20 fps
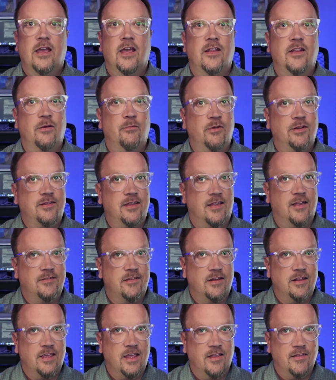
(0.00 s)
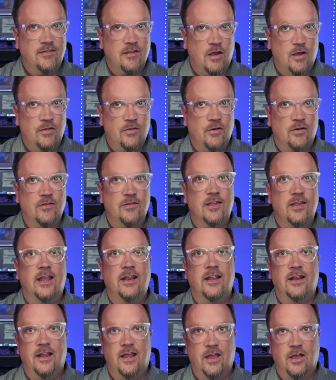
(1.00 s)
And then we tested against others,
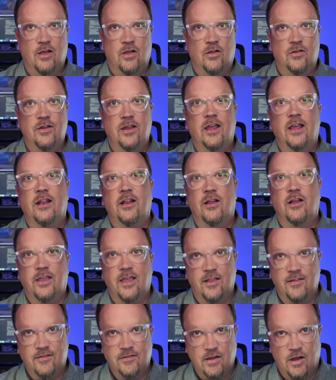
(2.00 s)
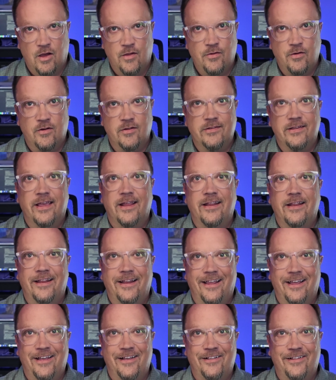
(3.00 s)
and it held, and against others, and
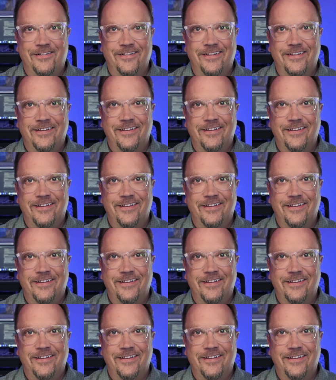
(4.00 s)
it held.